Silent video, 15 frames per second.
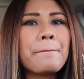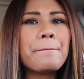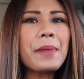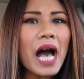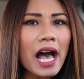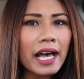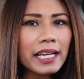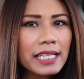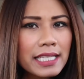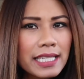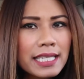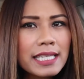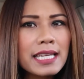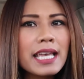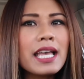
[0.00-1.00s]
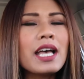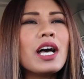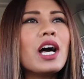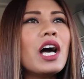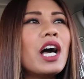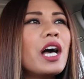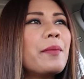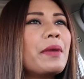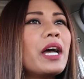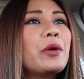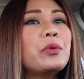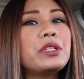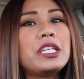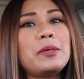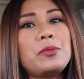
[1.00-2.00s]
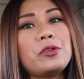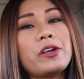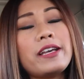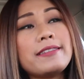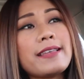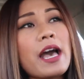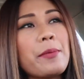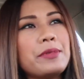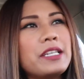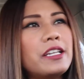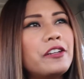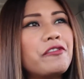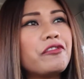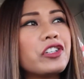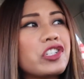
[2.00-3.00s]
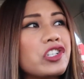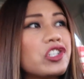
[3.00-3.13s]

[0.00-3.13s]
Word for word: but I will keep you guys updated for